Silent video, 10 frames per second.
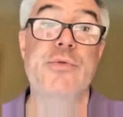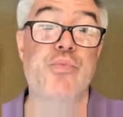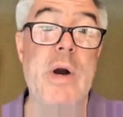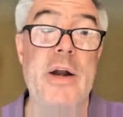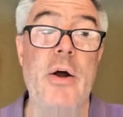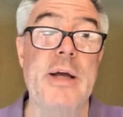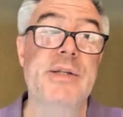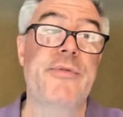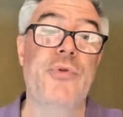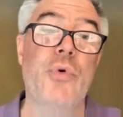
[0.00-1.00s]
Really
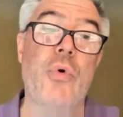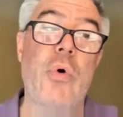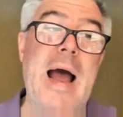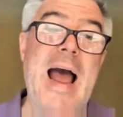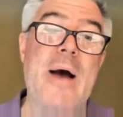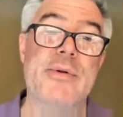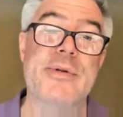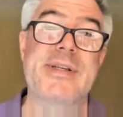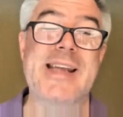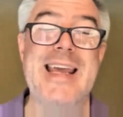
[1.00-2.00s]
nice if you're out
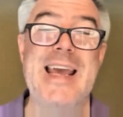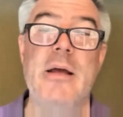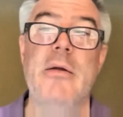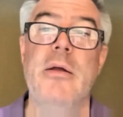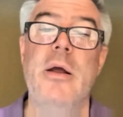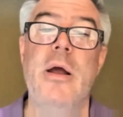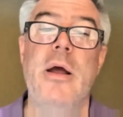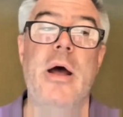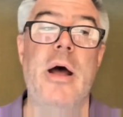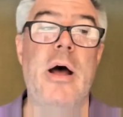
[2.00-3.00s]
skiing
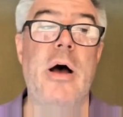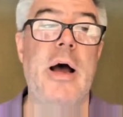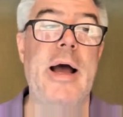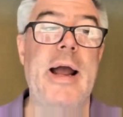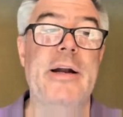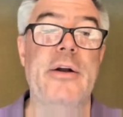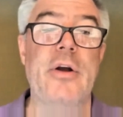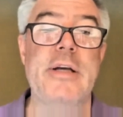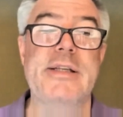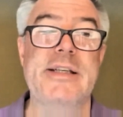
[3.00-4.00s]
in a
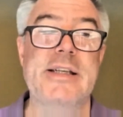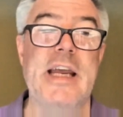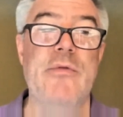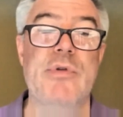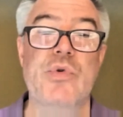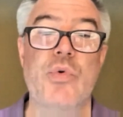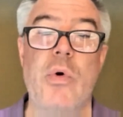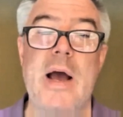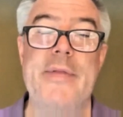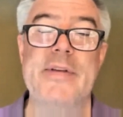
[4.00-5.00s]
nice ski
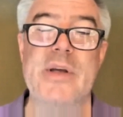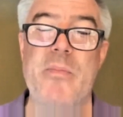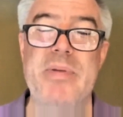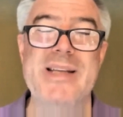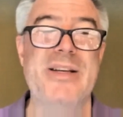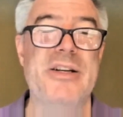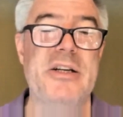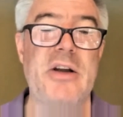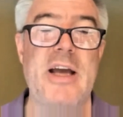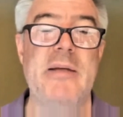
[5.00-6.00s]
resort and there's a blizzard
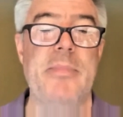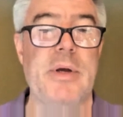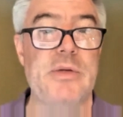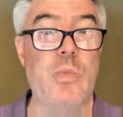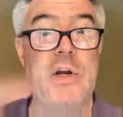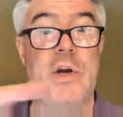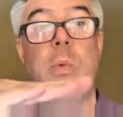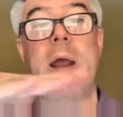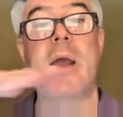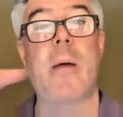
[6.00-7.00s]
at night, because when you
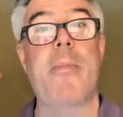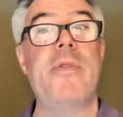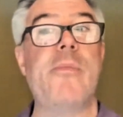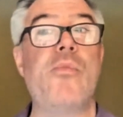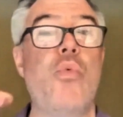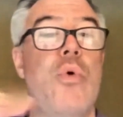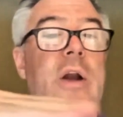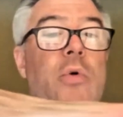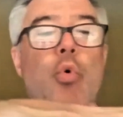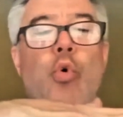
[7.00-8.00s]
wake up in the
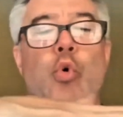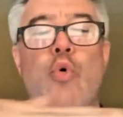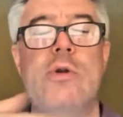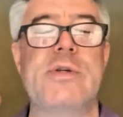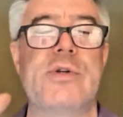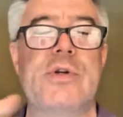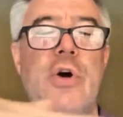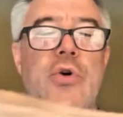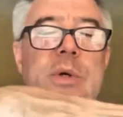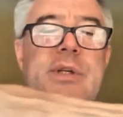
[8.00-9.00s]
morning, all the
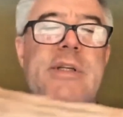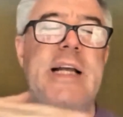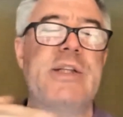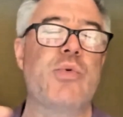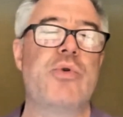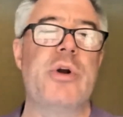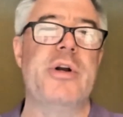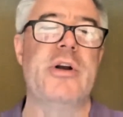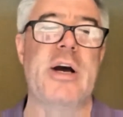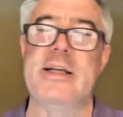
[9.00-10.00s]
snow has settled
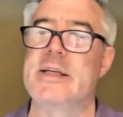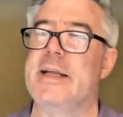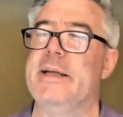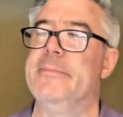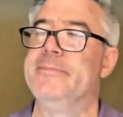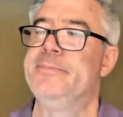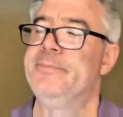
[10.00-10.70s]
nicely.